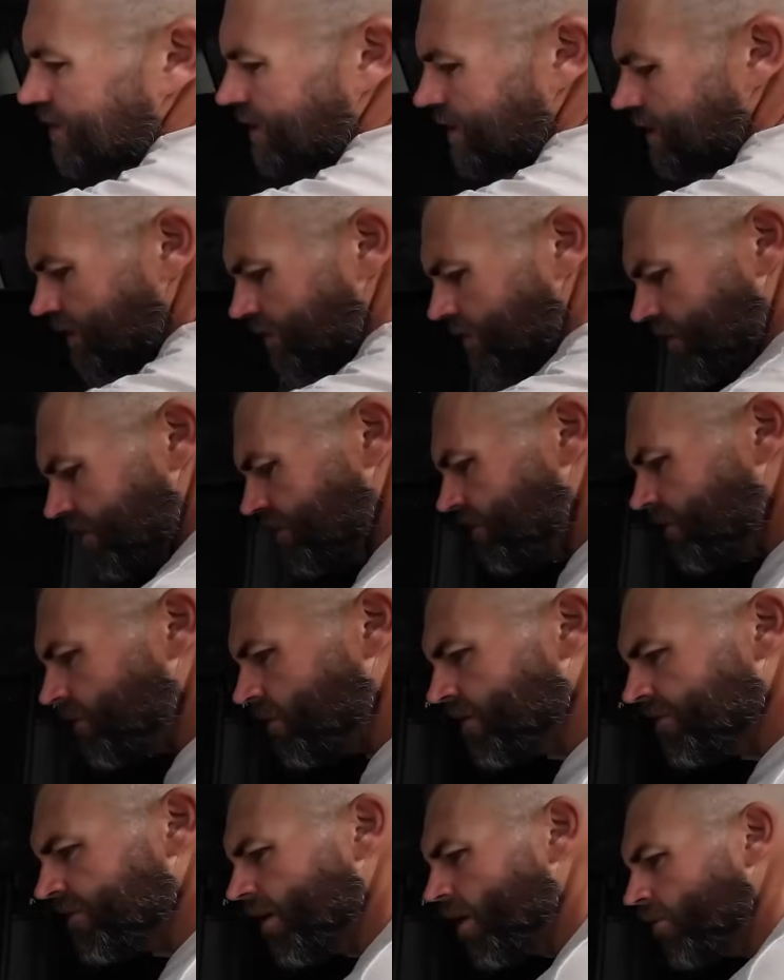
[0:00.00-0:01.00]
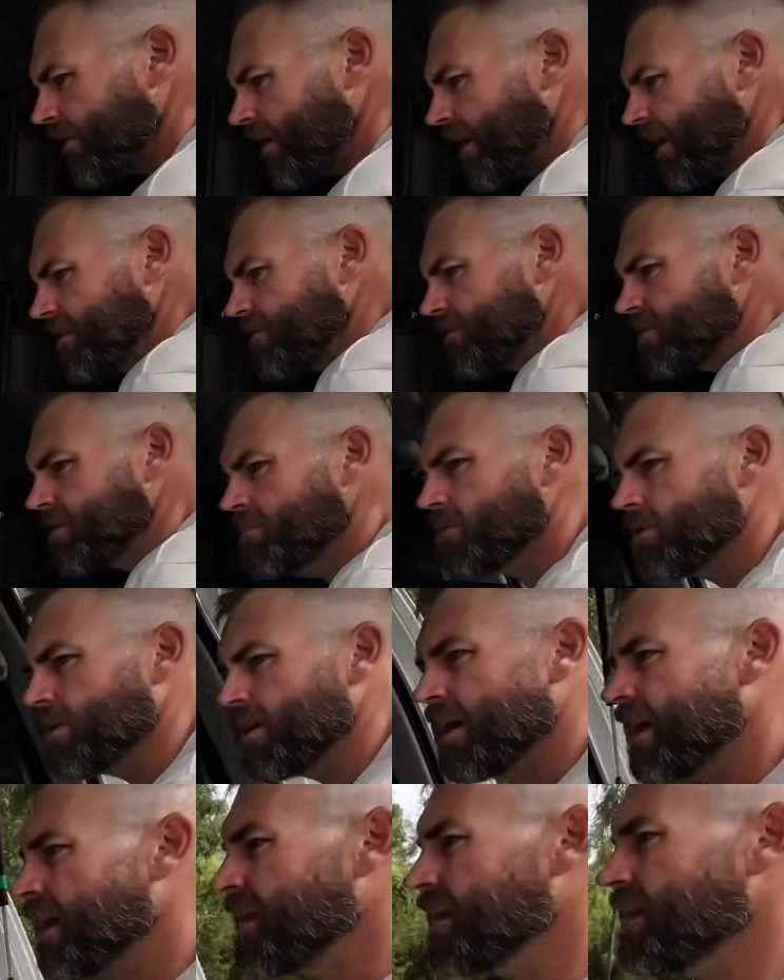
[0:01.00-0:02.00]
in here with a volt gauge, which is pretty
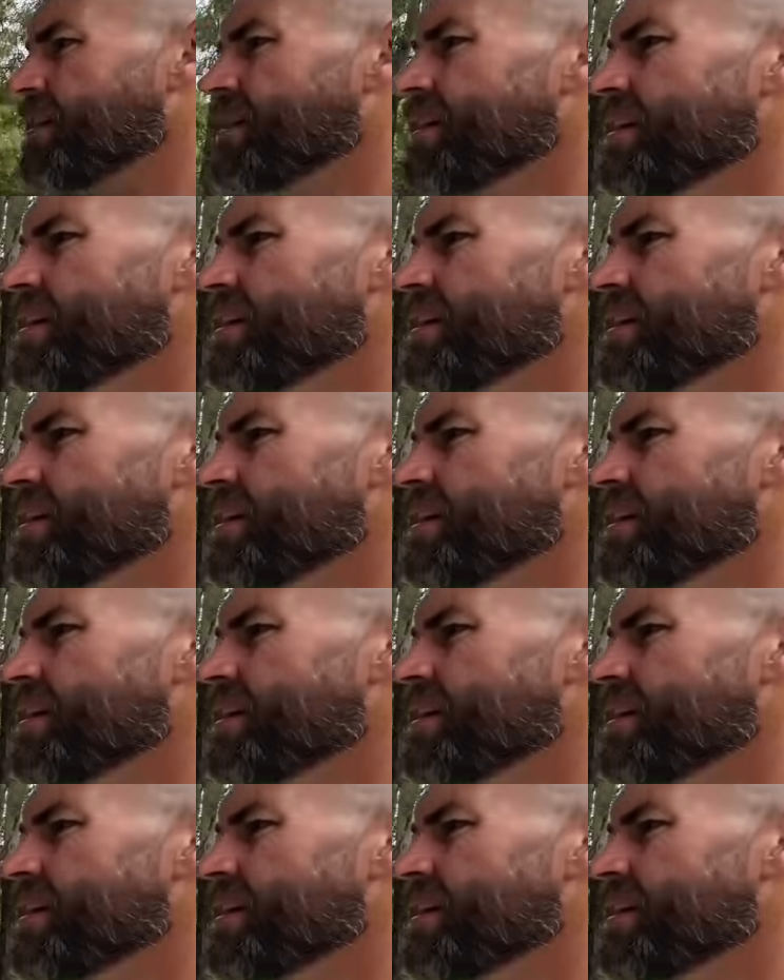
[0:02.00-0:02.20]
handy.